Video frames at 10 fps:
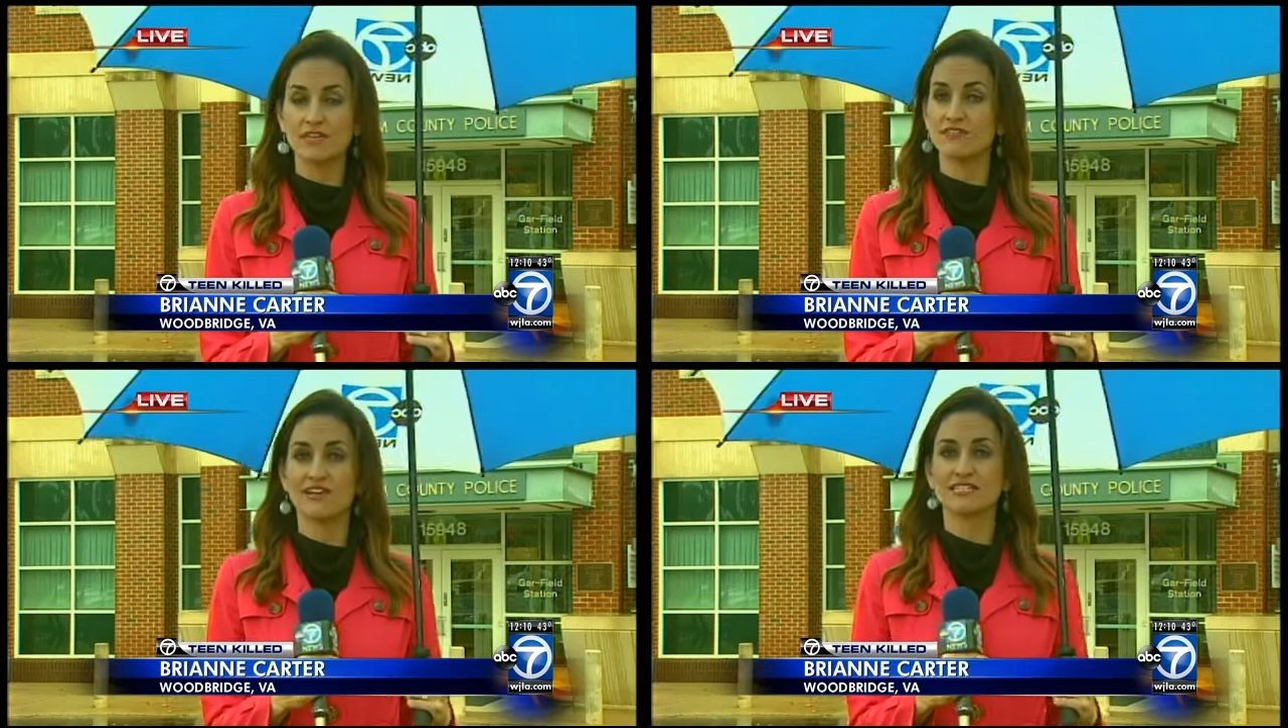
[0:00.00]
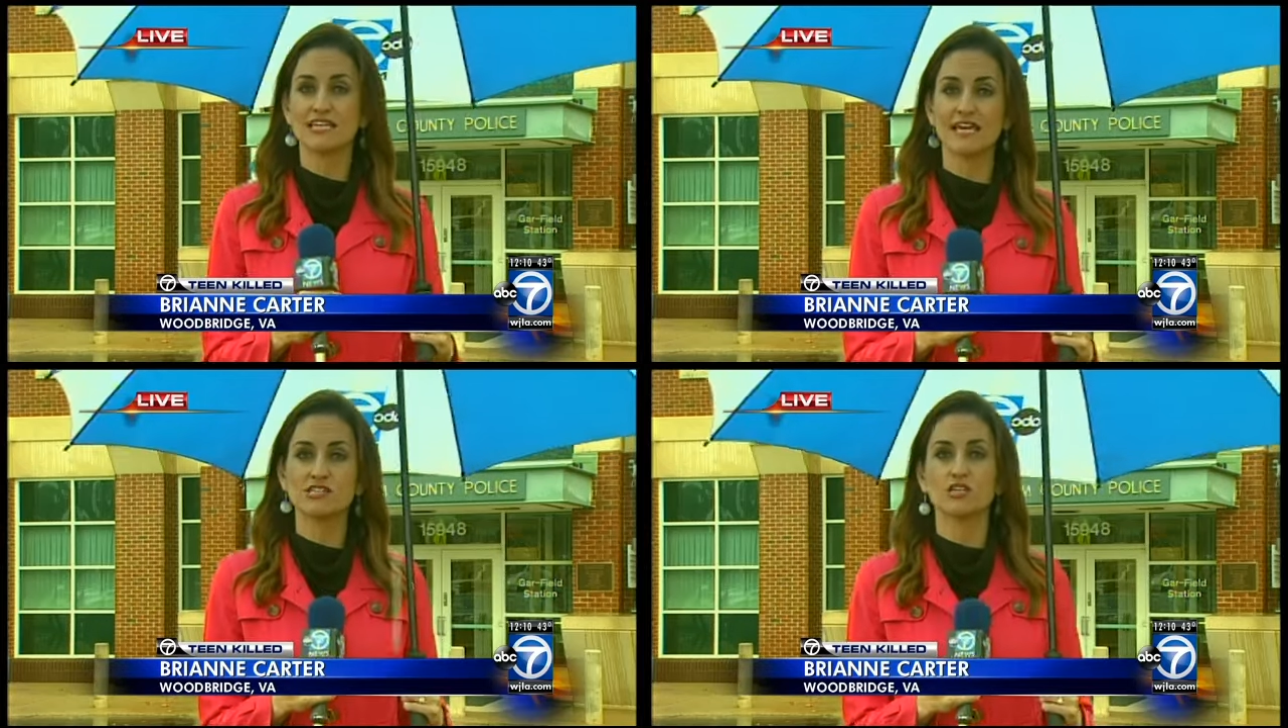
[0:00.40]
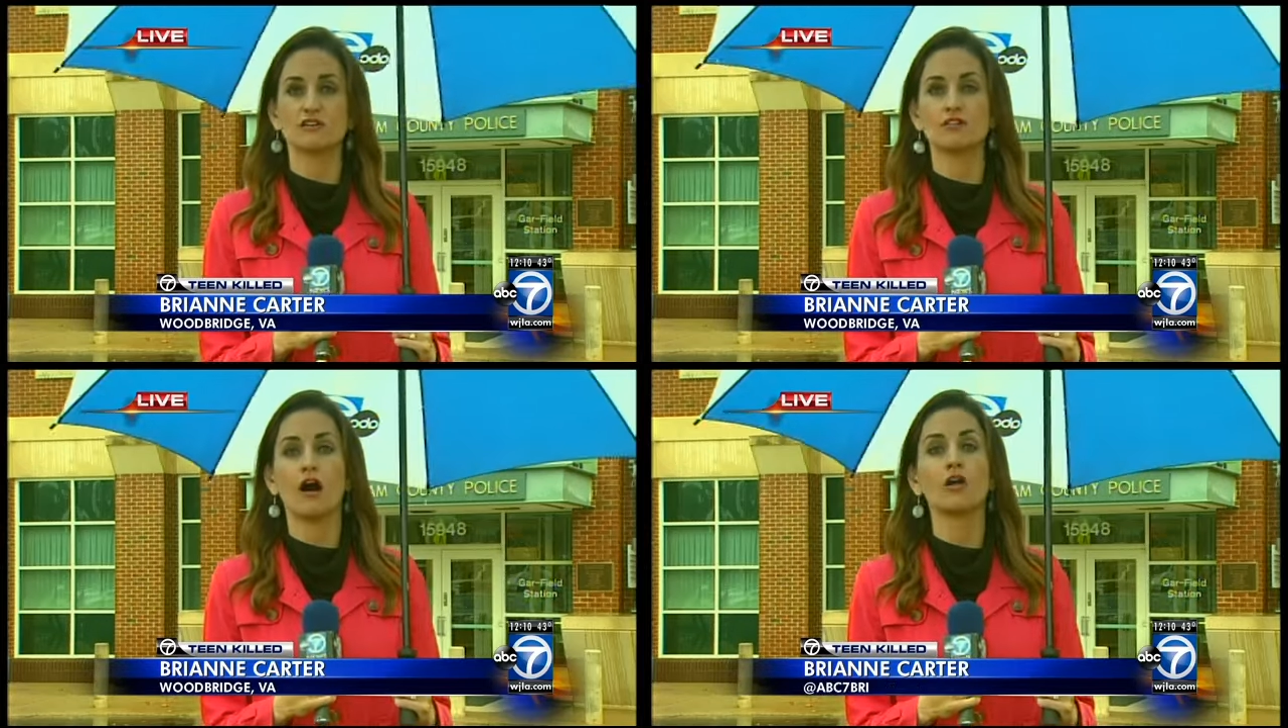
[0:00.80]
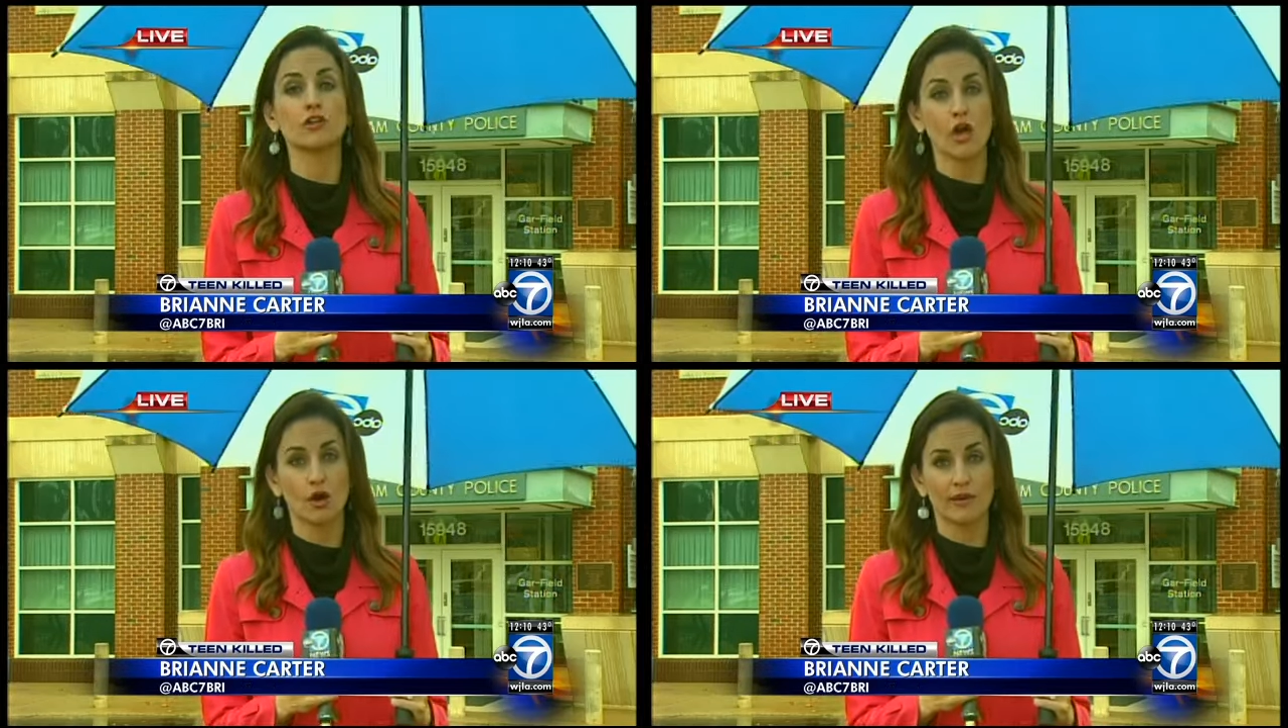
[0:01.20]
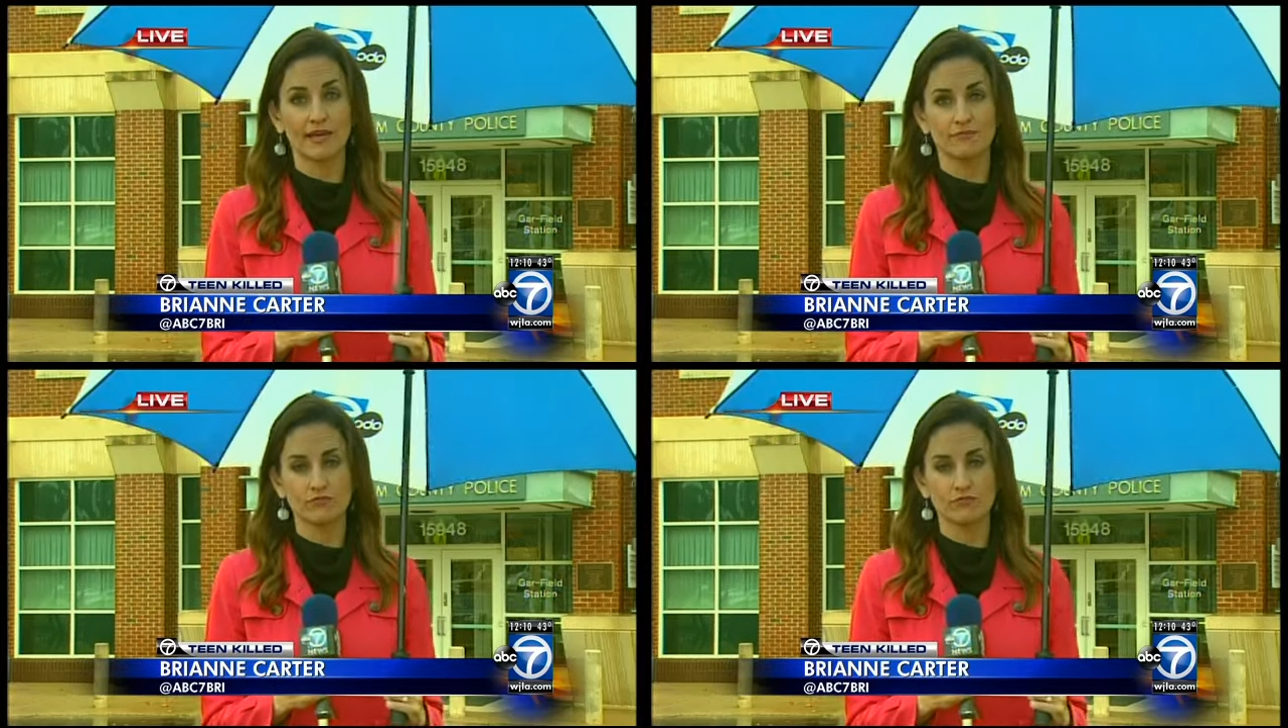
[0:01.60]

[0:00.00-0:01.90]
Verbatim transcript: The investigation ongoing.